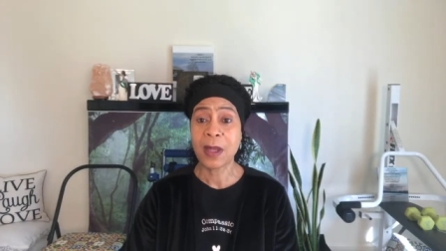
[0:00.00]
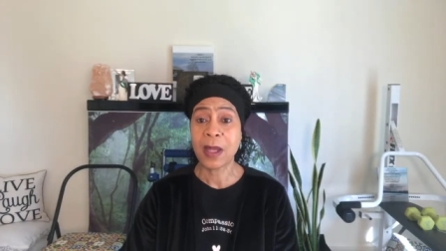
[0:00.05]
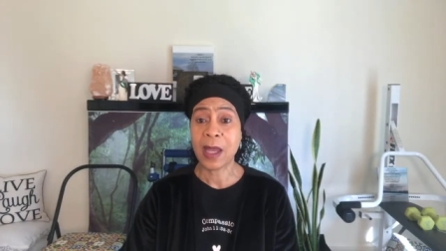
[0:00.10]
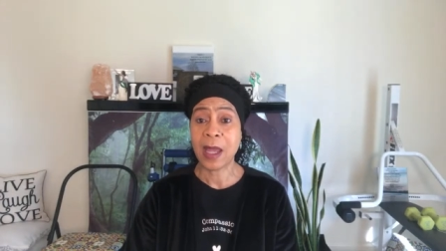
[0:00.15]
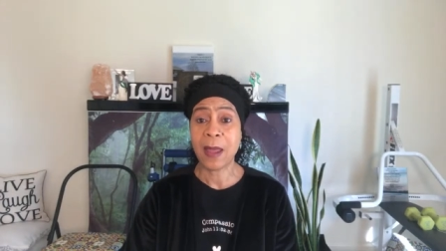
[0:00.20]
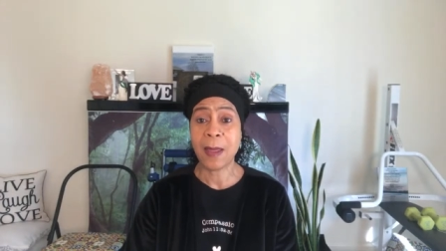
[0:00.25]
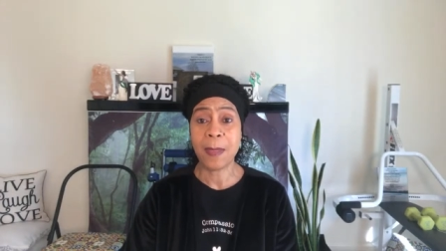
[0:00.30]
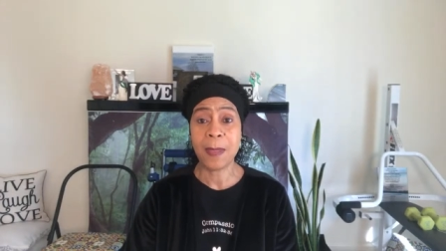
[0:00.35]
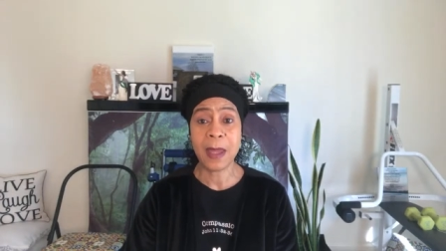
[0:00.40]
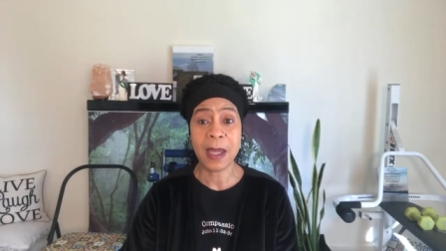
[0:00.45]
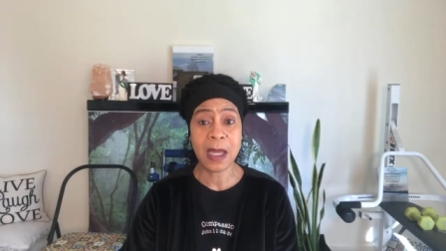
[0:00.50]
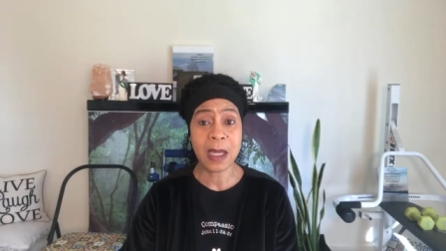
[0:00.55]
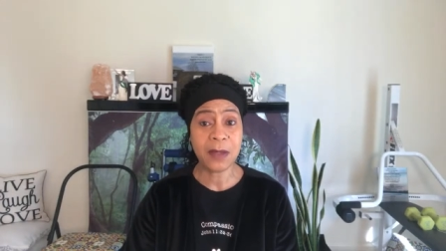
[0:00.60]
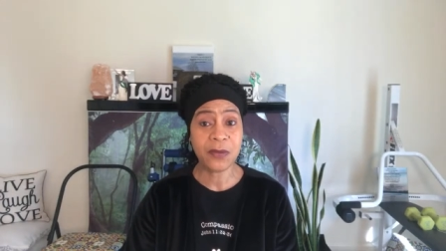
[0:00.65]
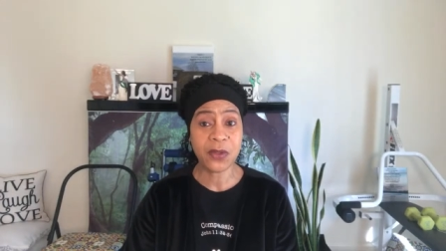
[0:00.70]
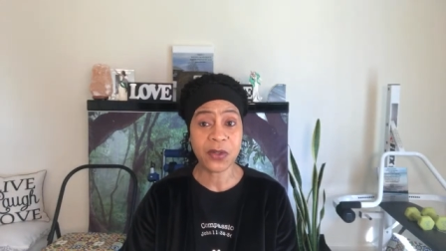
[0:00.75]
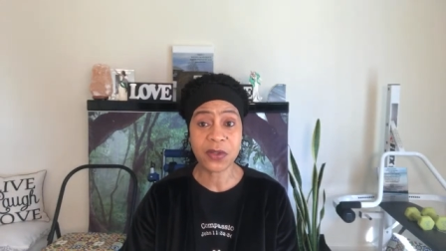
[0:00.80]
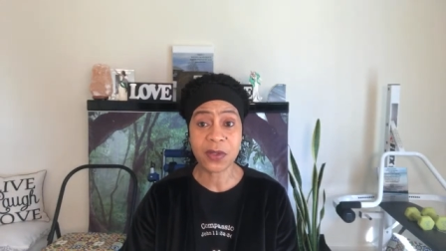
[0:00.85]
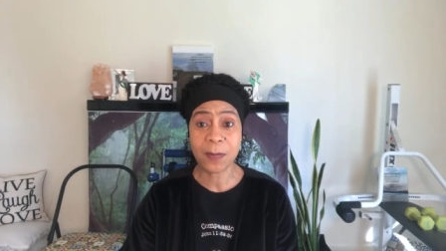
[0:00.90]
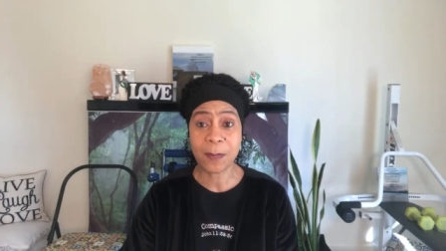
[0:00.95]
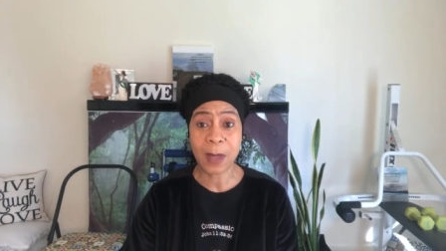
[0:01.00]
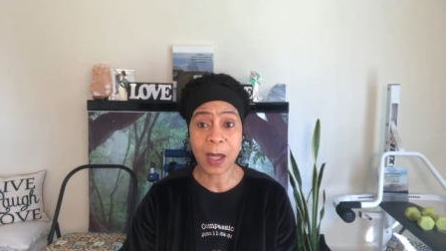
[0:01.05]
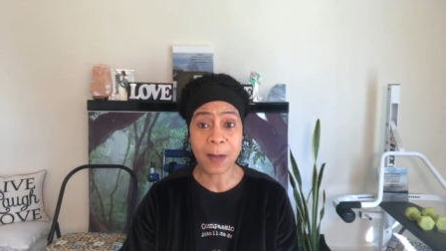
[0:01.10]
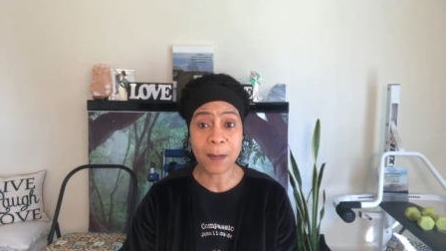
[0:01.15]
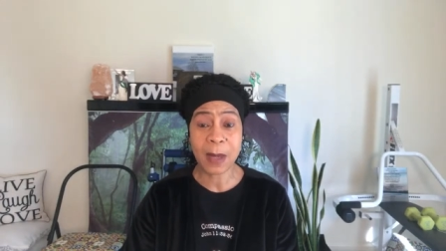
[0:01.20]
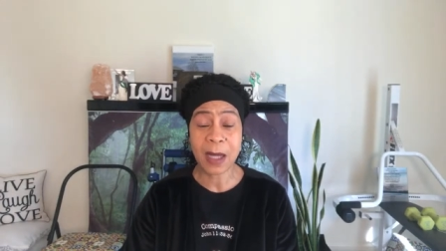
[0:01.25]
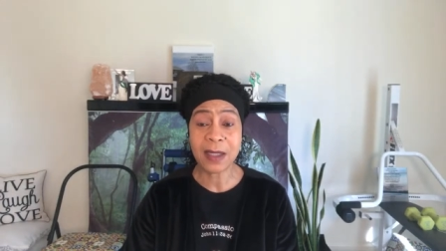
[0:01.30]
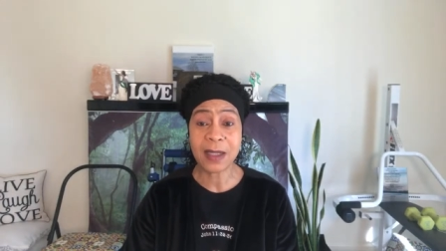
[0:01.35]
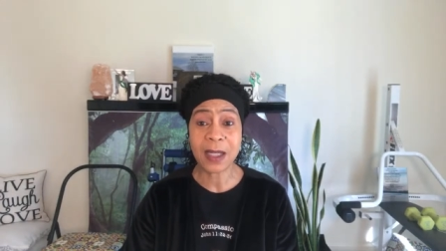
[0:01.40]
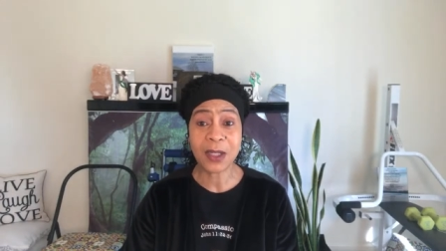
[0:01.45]
and they just
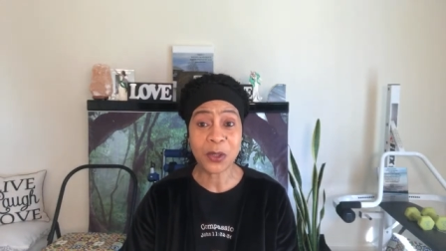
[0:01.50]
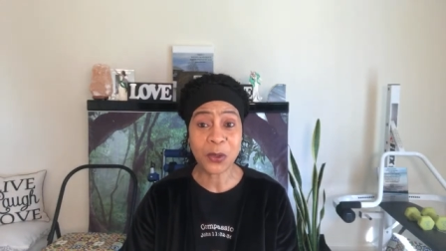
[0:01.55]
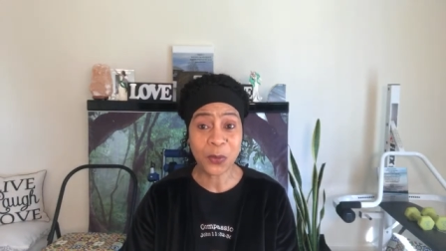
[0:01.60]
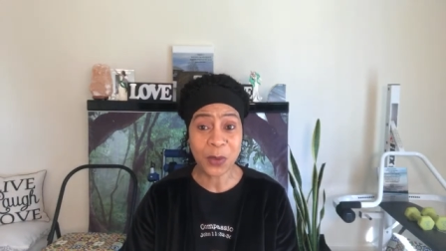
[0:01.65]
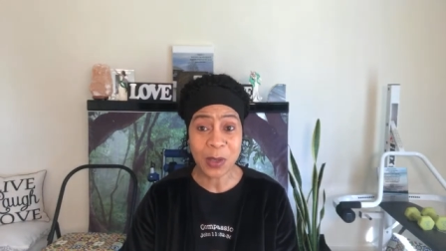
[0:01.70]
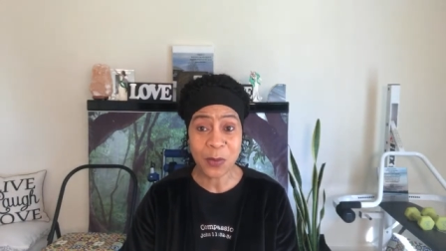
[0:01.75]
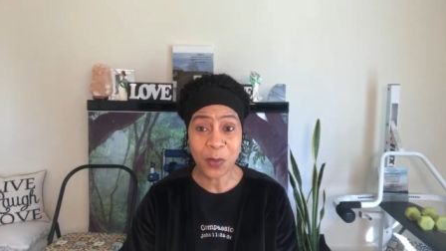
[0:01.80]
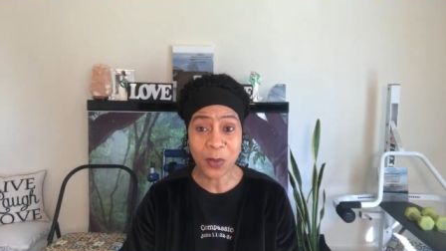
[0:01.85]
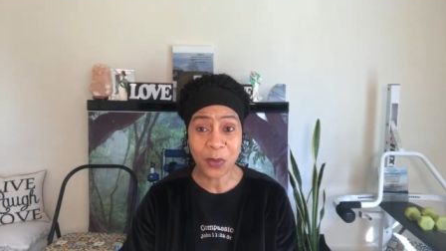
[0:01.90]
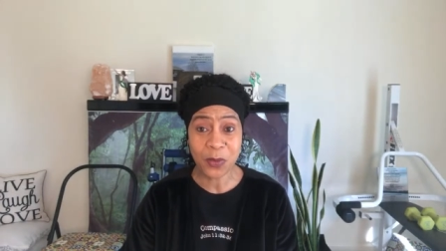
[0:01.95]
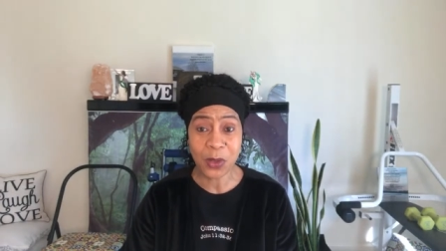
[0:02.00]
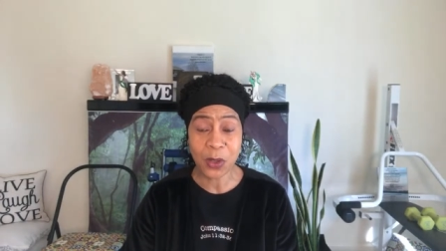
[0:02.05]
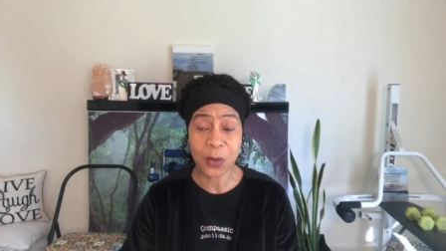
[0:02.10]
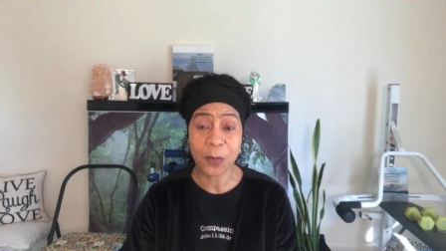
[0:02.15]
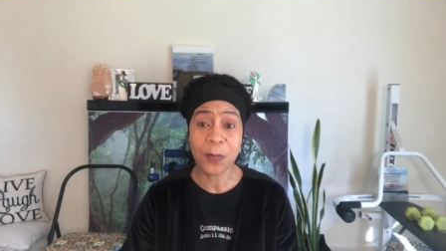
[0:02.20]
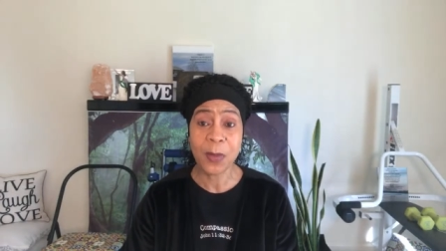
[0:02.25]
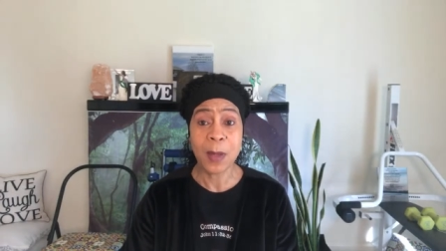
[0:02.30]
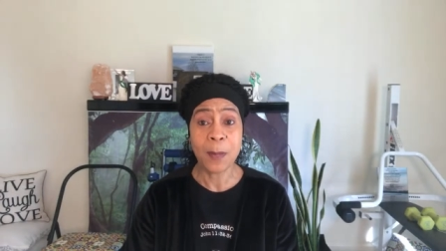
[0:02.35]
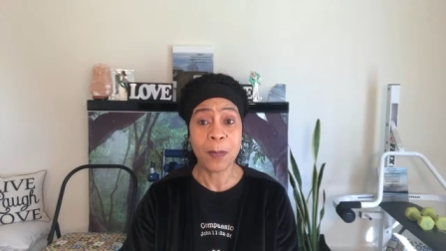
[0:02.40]
might not agree with you.